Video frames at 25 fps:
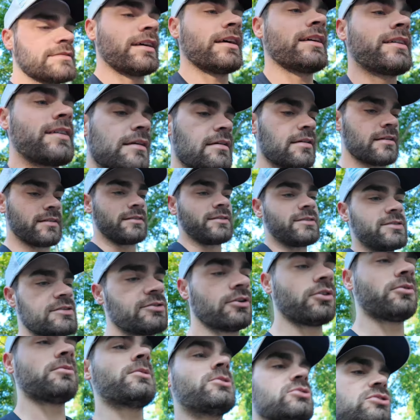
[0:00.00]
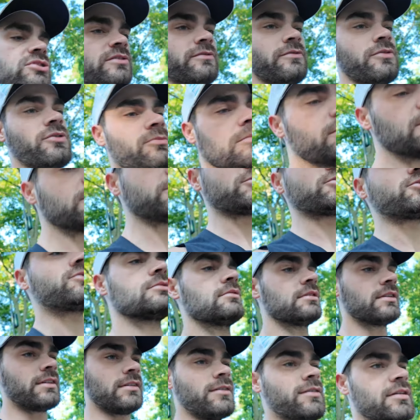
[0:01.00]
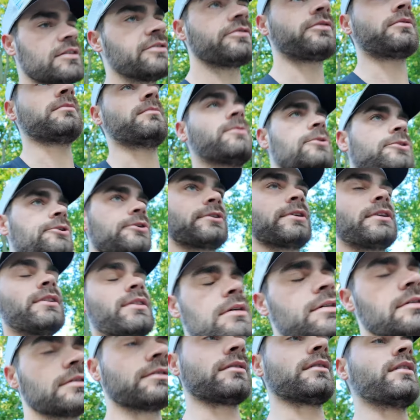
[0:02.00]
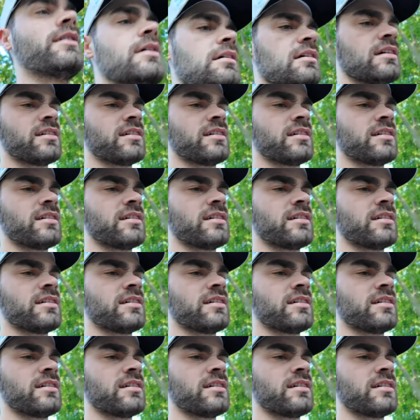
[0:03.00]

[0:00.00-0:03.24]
taking in so much information lately from learning and